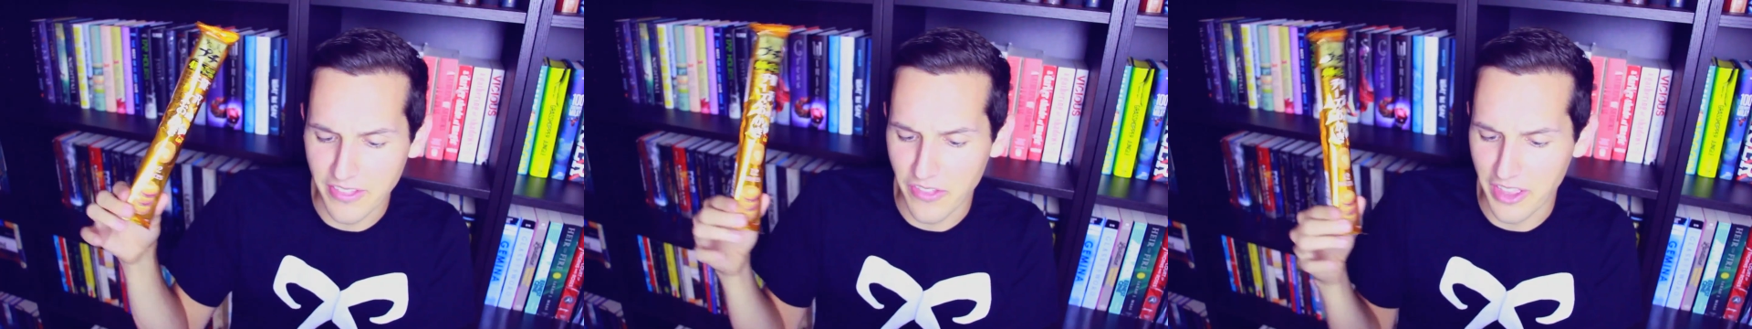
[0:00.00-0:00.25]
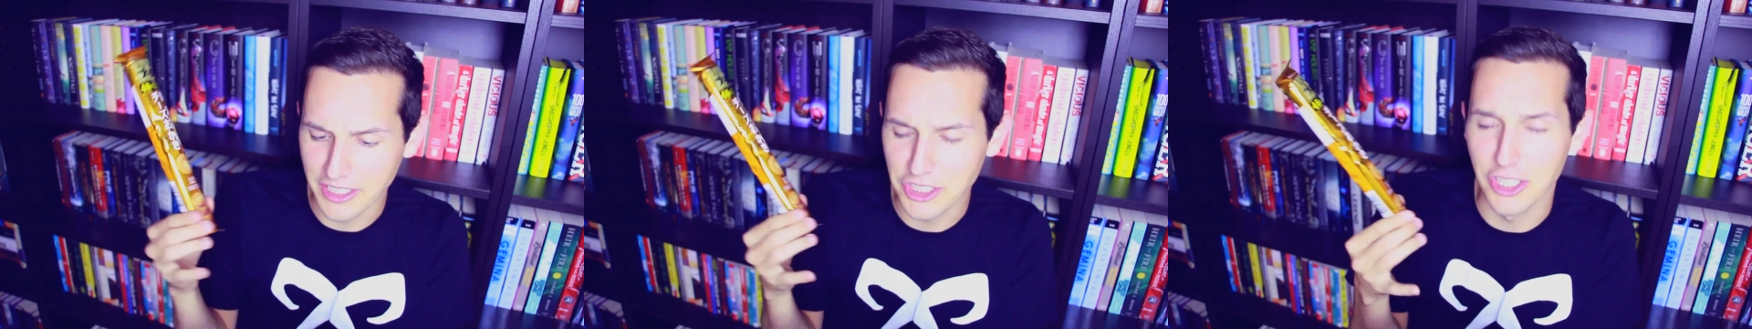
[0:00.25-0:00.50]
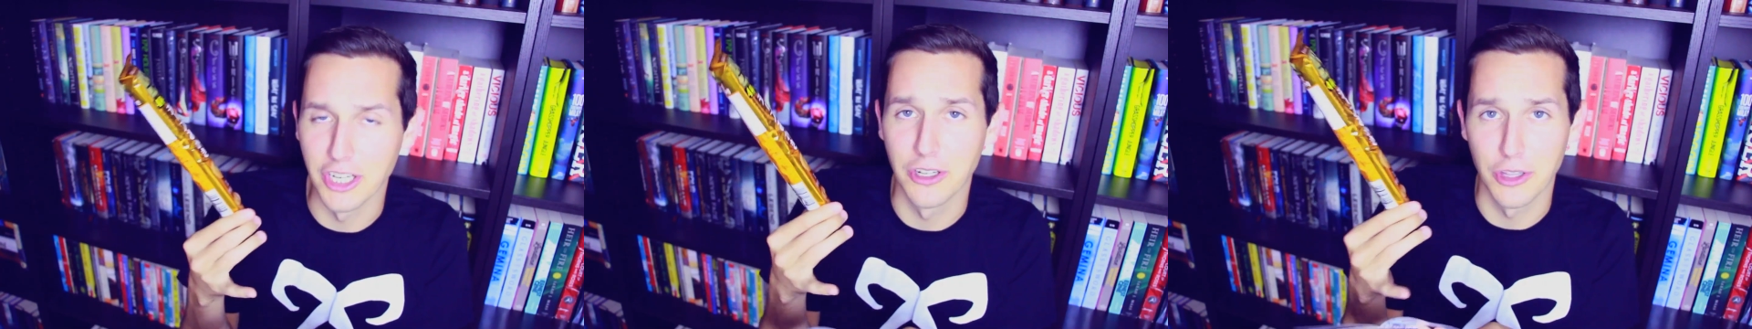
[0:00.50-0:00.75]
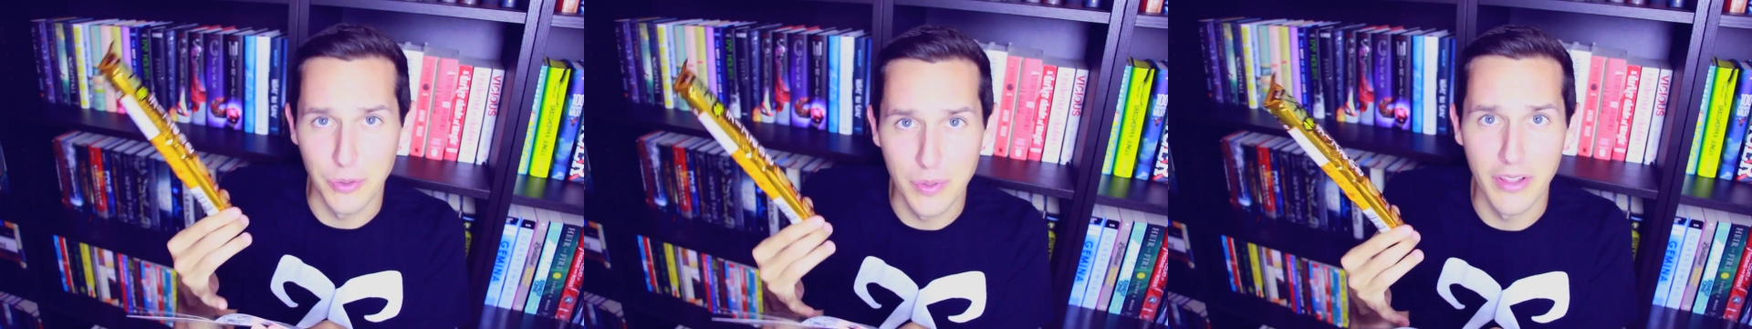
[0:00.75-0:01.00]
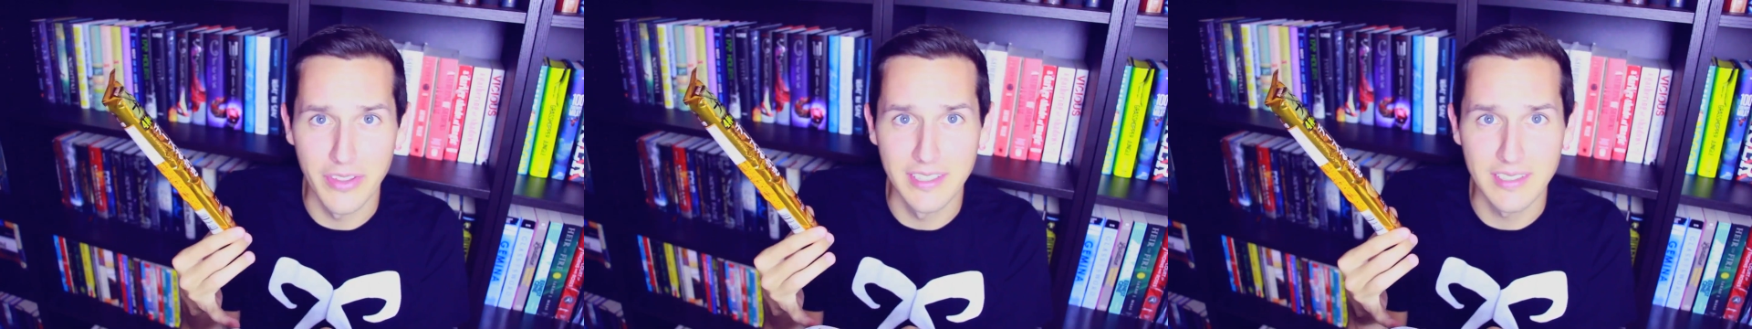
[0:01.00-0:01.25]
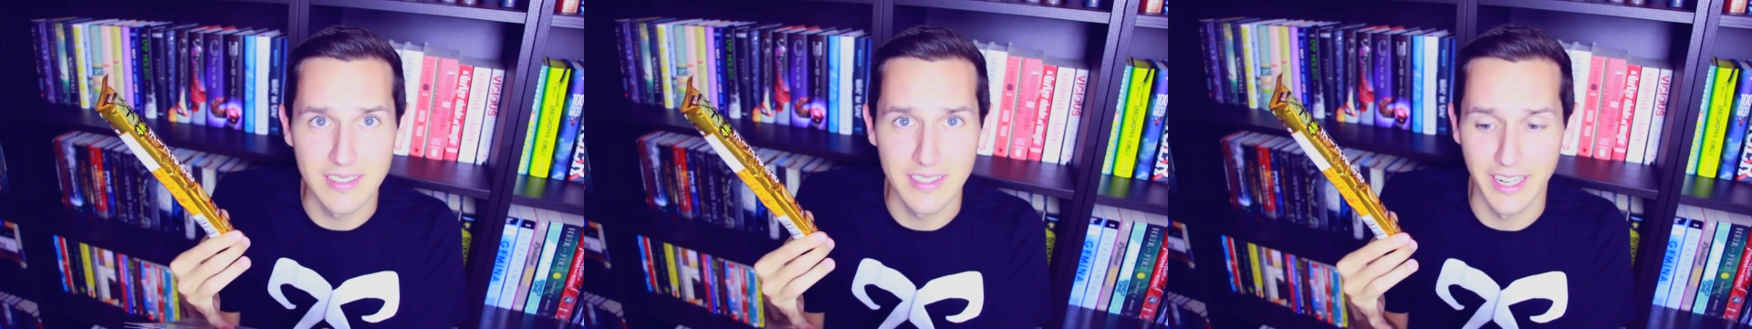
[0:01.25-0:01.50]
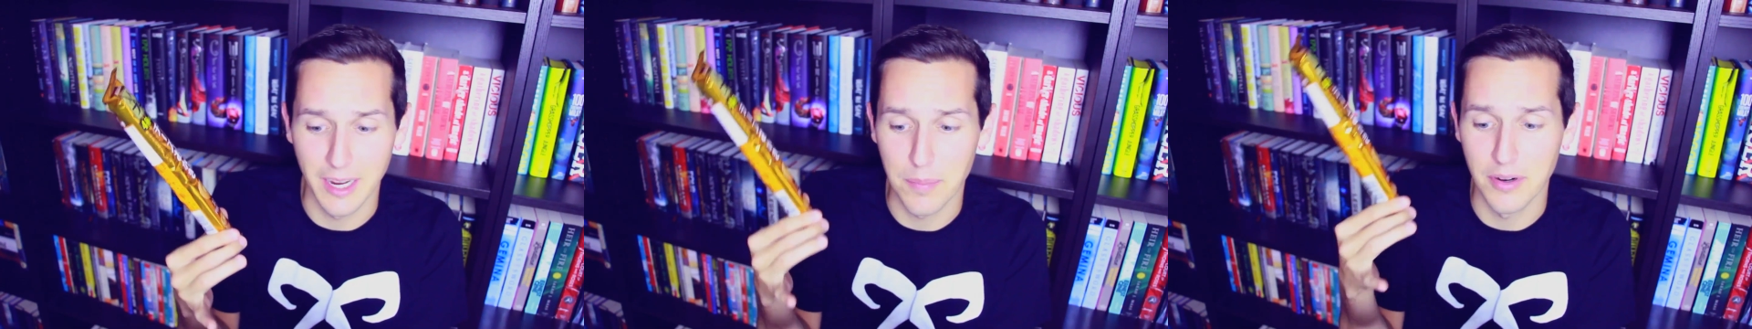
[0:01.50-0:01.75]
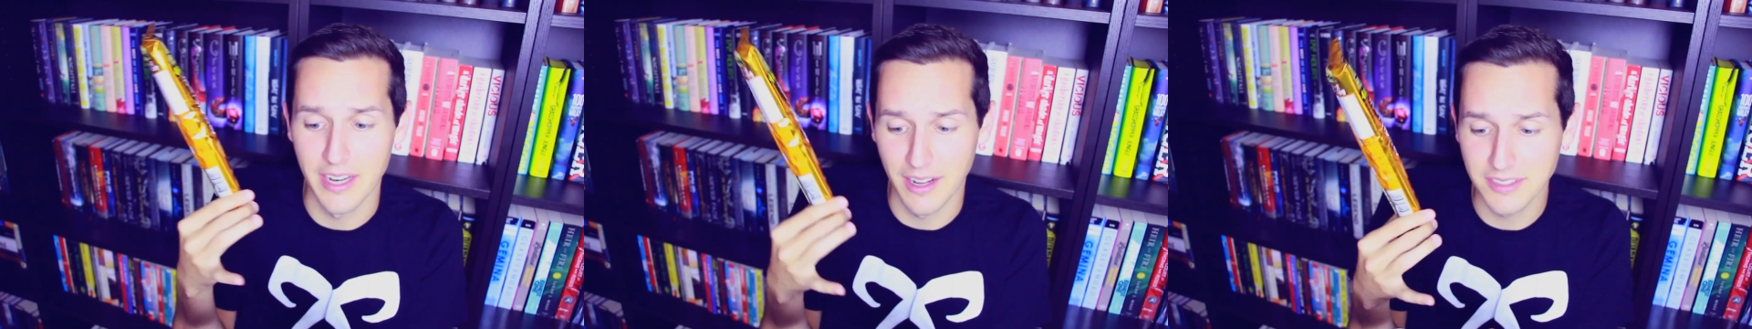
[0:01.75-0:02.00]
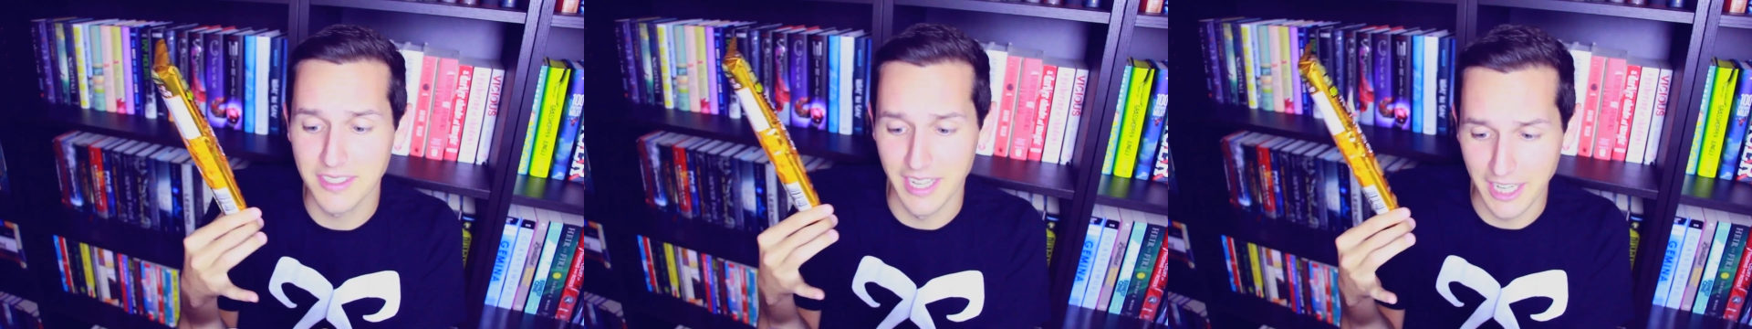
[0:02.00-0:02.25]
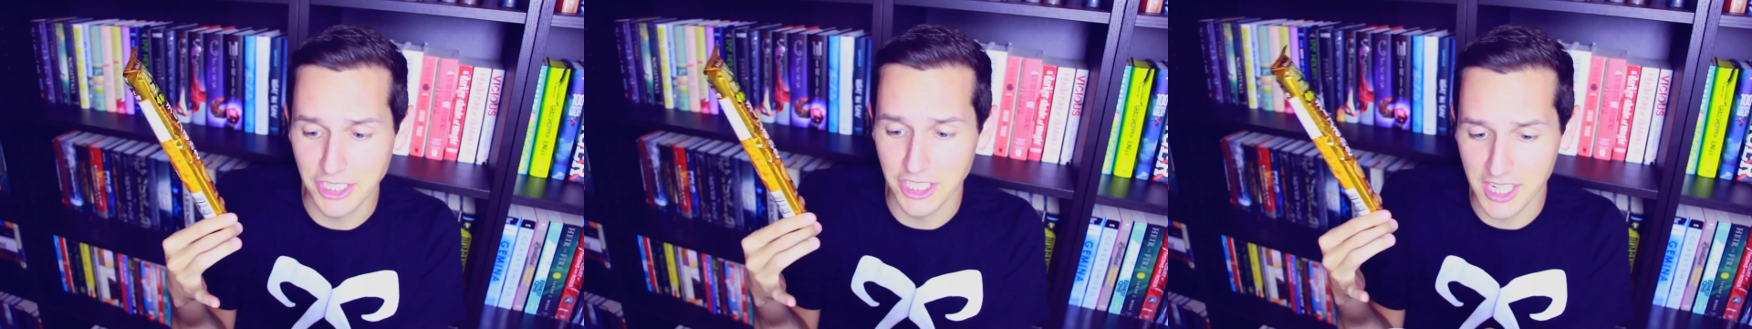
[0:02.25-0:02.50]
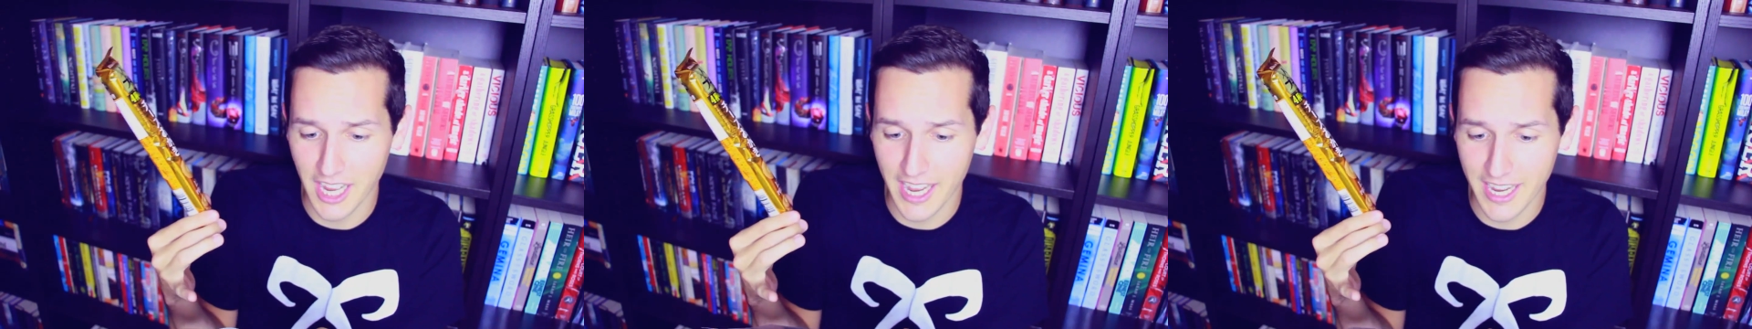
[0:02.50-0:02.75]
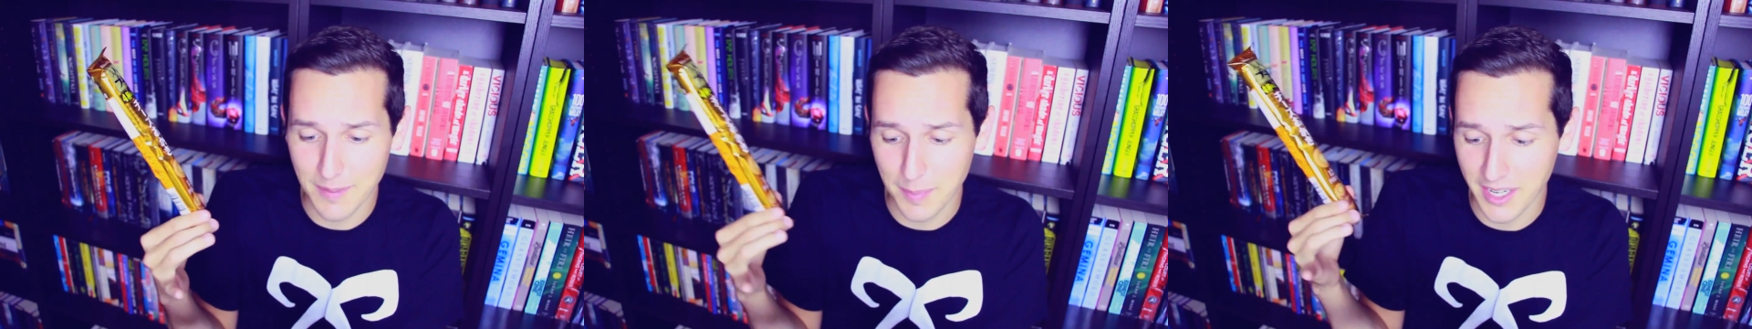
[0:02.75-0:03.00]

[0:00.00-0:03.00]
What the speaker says: that they should include on this is like a pronunciation guide,